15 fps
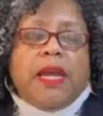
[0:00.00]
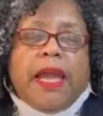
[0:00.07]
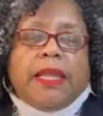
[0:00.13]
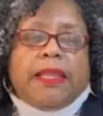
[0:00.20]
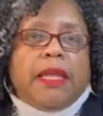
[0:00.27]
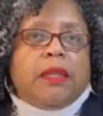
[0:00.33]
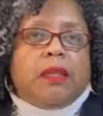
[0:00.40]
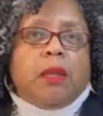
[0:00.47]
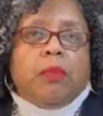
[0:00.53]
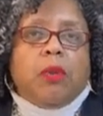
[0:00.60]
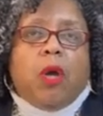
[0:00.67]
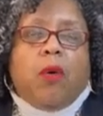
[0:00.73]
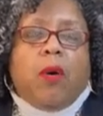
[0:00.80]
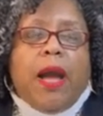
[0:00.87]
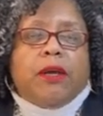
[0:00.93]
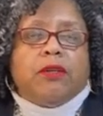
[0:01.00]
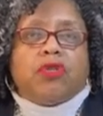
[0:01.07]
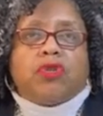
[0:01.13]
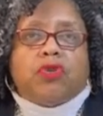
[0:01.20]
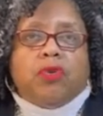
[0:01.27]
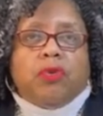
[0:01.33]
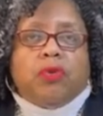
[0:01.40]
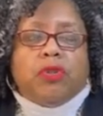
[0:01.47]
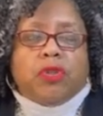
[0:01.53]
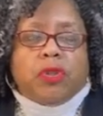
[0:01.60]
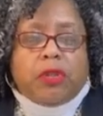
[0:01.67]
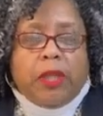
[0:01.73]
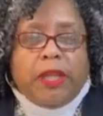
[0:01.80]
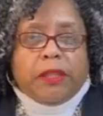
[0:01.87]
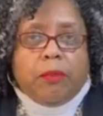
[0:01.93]
and let them know how school
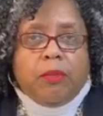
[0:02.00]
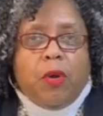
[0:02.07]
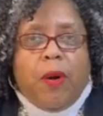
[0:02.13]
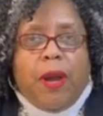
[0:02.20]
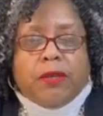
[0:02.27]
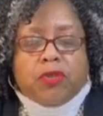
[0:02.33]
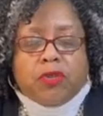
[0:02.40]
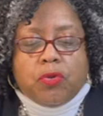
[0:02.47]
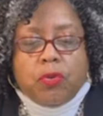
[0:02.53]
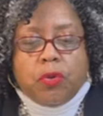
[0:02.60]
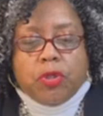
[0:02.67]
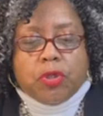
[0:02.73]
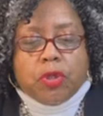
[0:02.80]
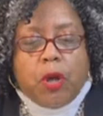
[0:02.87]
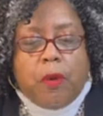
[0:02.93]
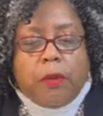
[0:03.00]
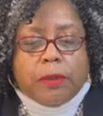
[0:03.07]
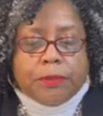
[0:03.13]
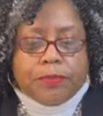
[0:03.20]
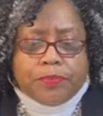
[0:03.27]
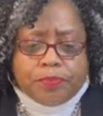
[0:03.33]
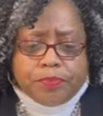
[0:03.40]
is going.